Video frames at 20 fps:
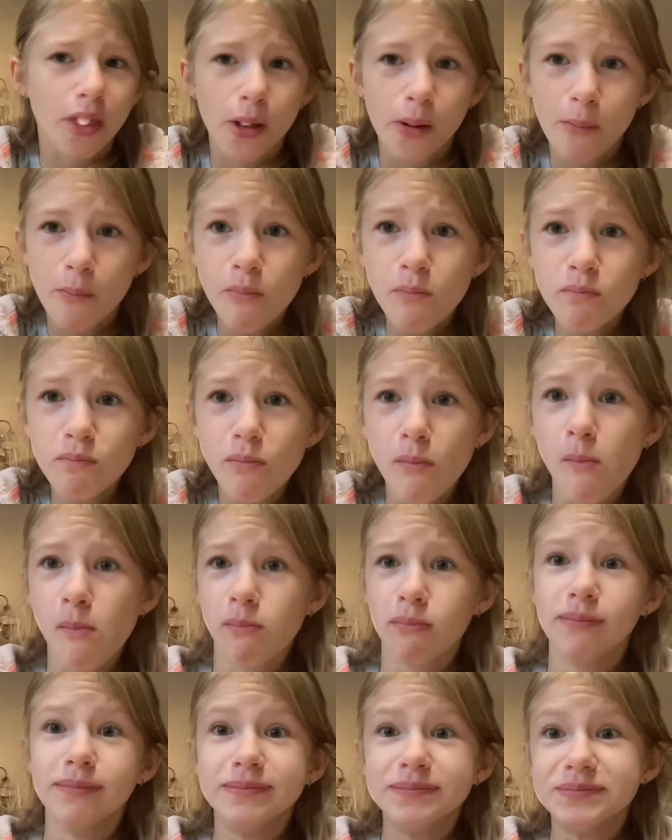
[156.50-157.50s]

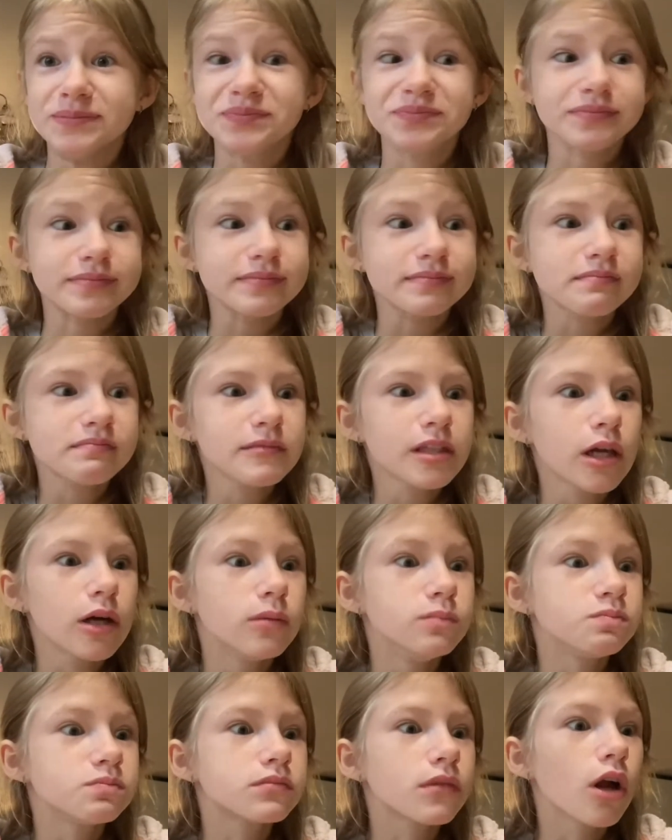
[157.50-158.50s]
Mmm.
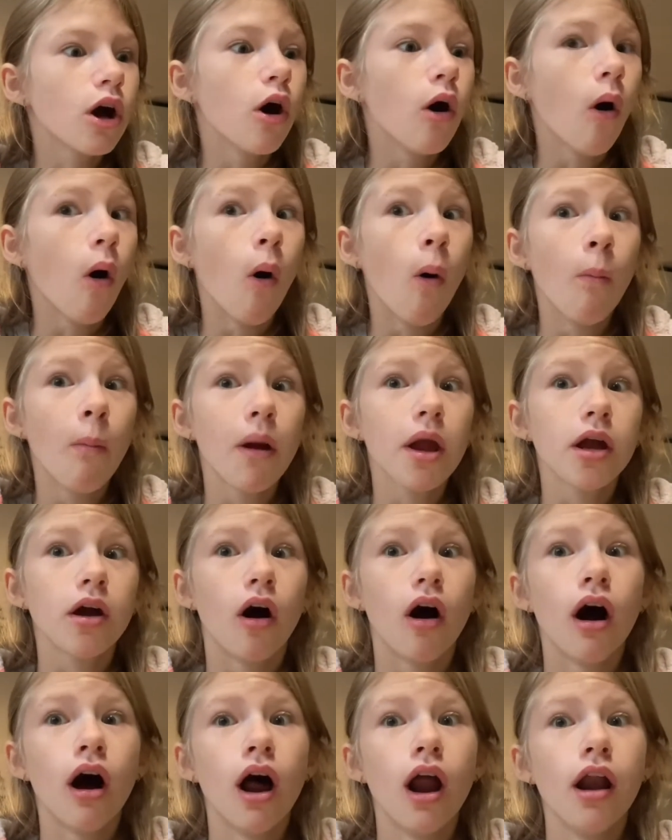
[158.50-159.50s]
Oh my
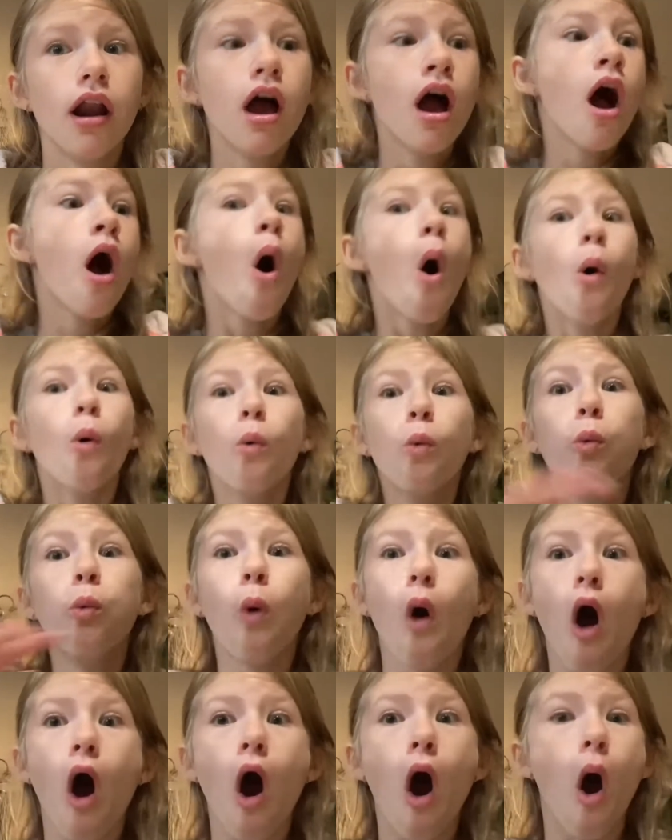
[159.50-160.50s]
god.
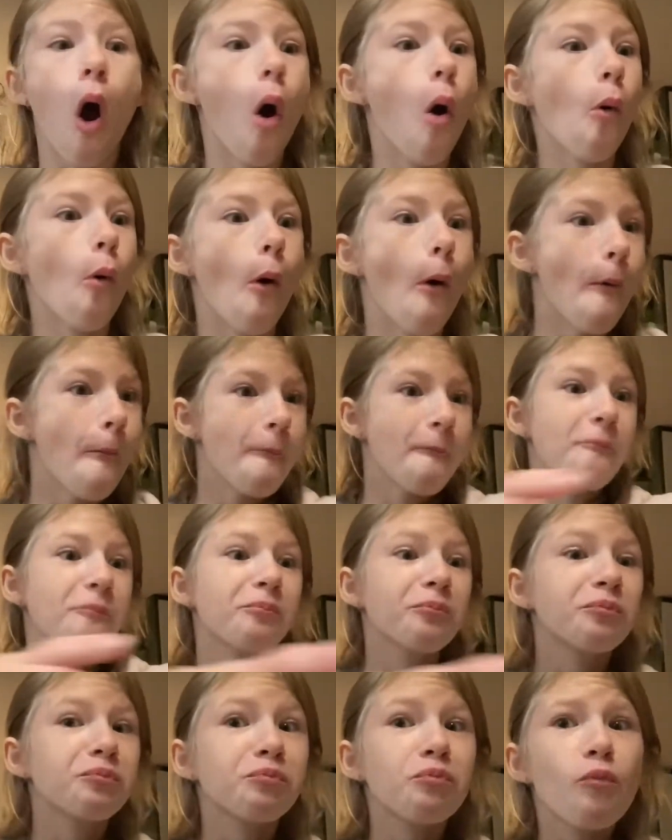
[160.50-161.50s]
Whoa.
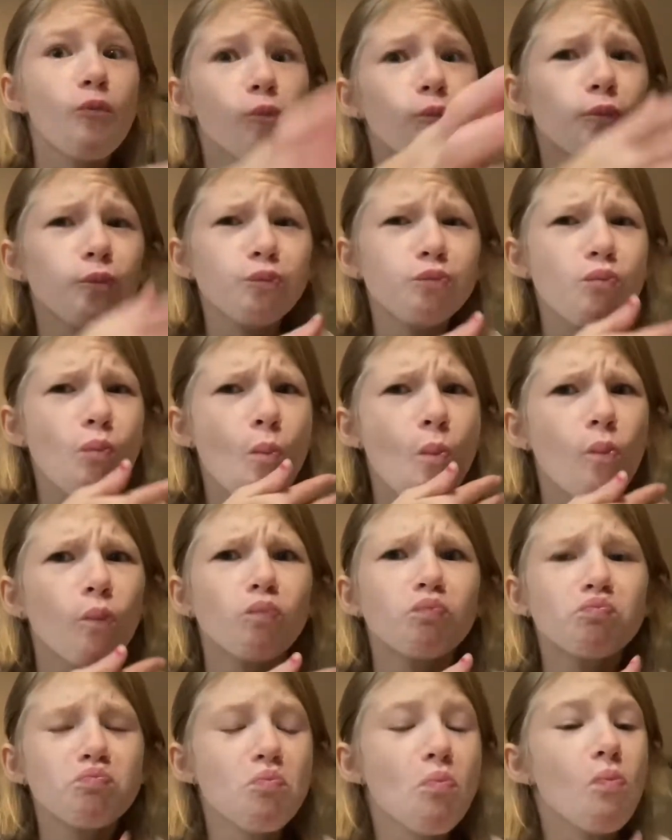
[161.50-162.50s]
Mmm.
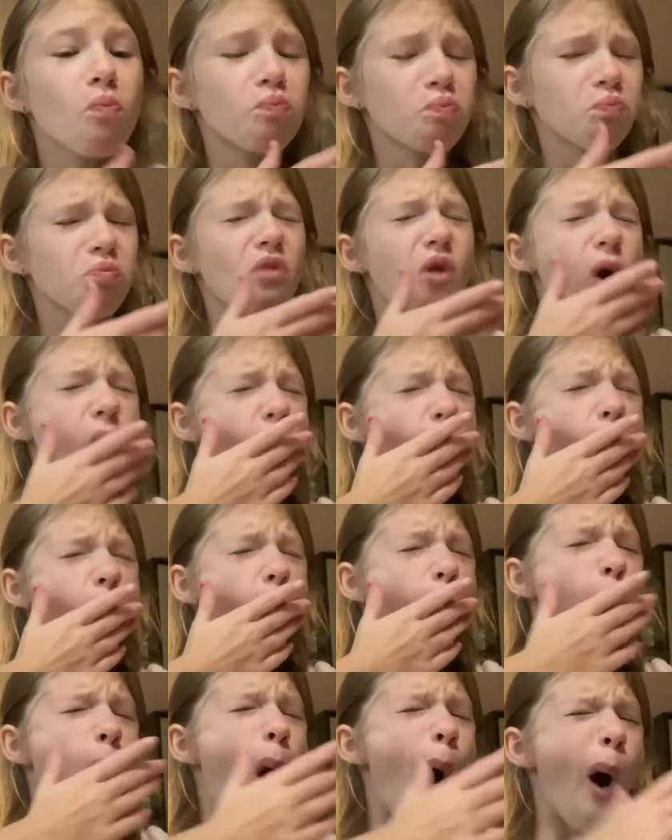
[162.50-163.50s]

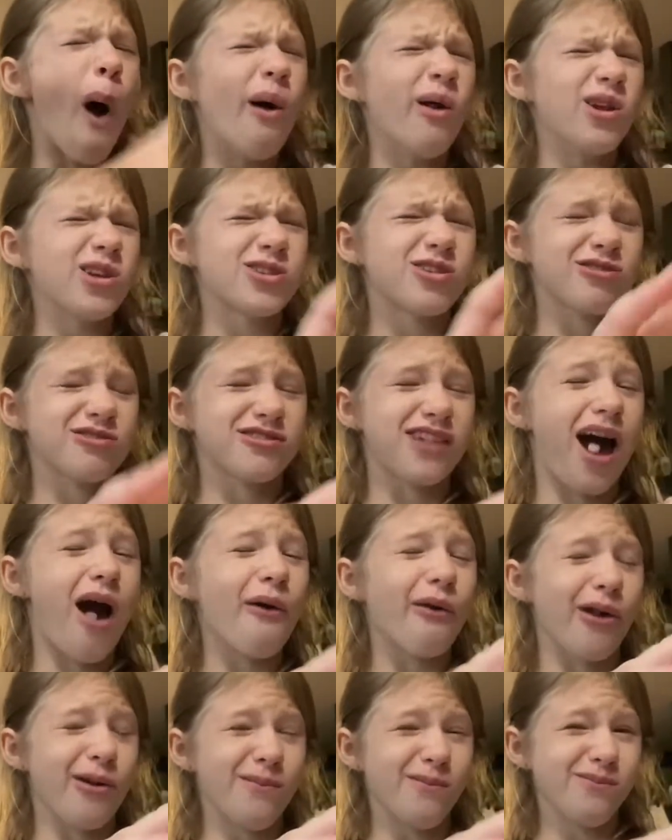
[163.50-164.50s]
Oh, this is
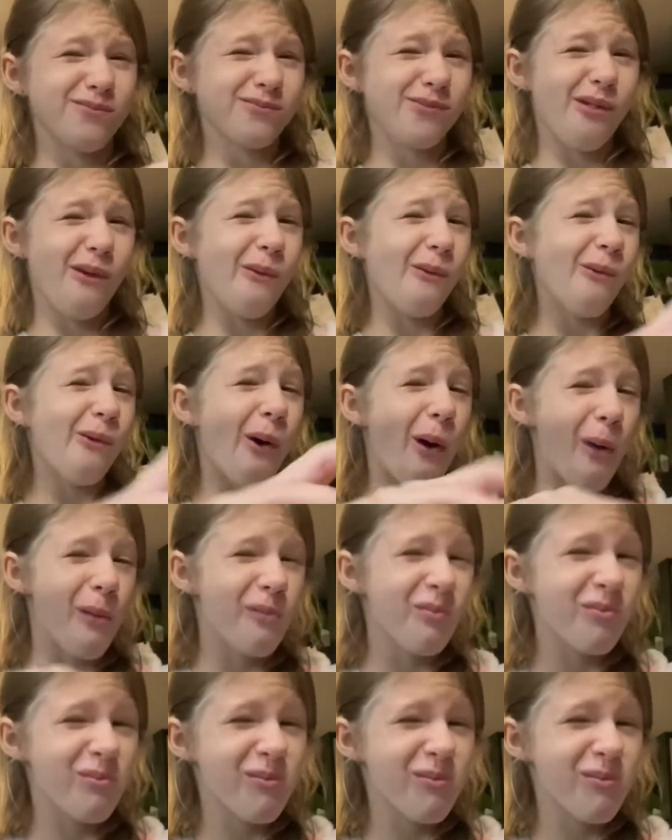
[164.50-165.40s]
sour. Oh.